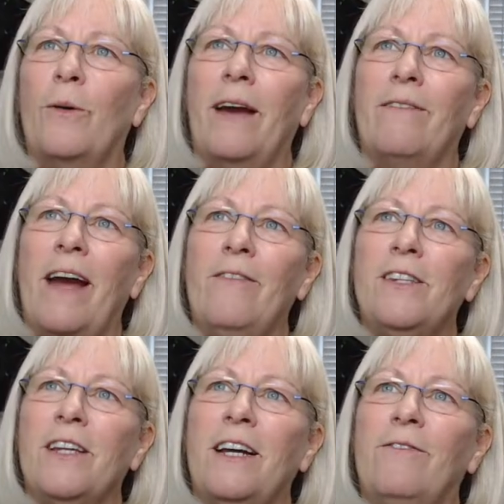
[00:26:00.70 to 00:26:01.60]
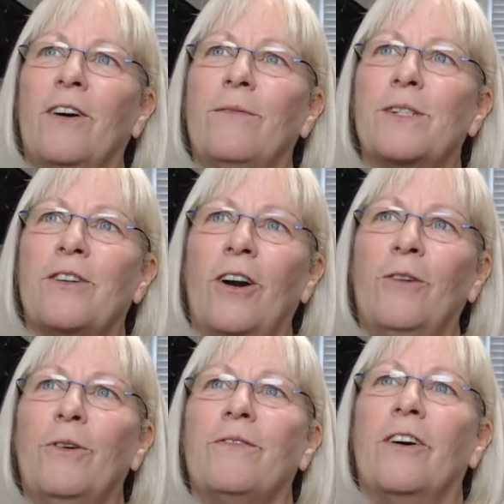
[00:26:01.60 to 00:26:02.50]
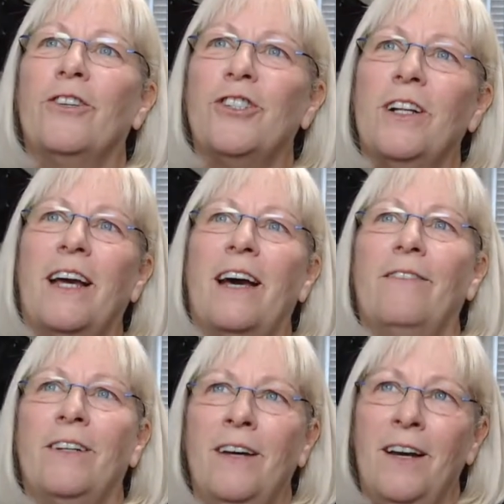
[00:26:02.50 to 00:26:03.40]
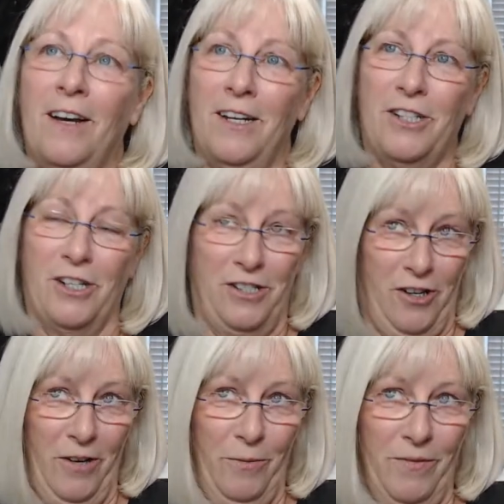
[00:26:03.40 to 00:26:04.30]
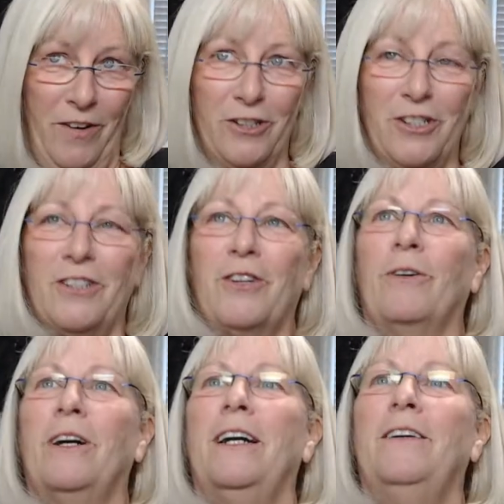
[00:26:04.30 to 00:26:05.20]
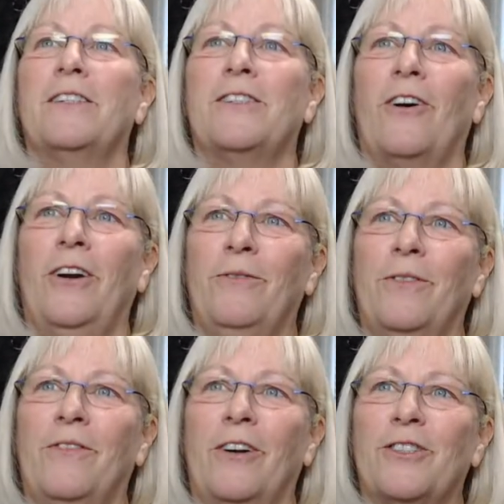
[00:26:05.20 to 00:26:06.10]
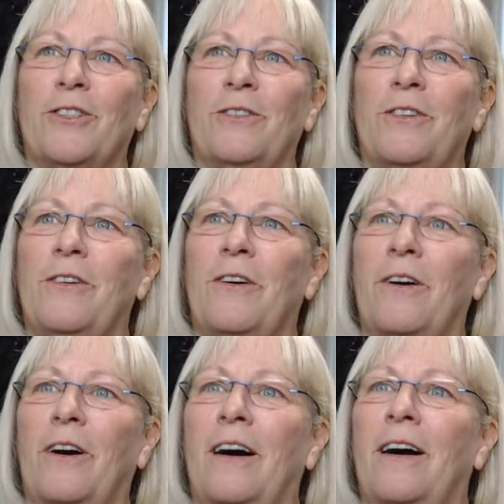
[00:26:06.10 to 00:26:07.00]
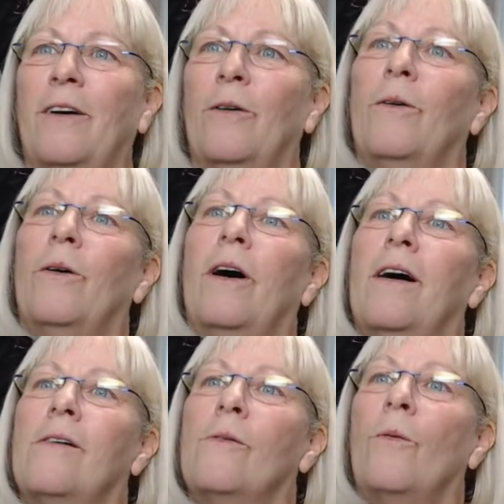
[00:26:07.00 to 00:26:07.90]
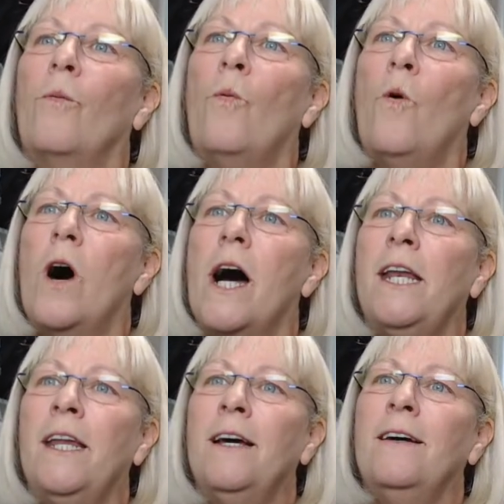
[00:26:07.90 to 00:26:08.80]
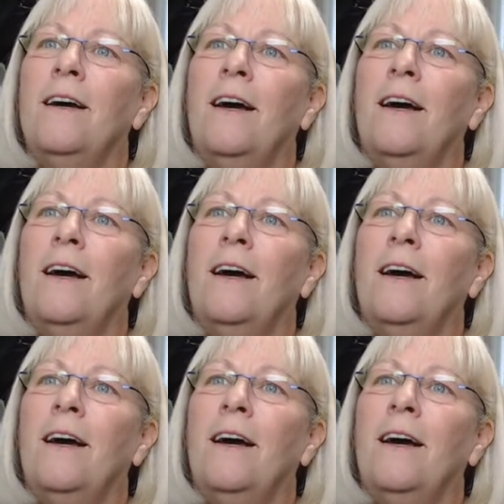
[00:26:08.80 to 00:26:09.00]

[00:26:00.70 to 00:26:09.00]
we have everything from started with version 11 to started with version 3 to started with version 1.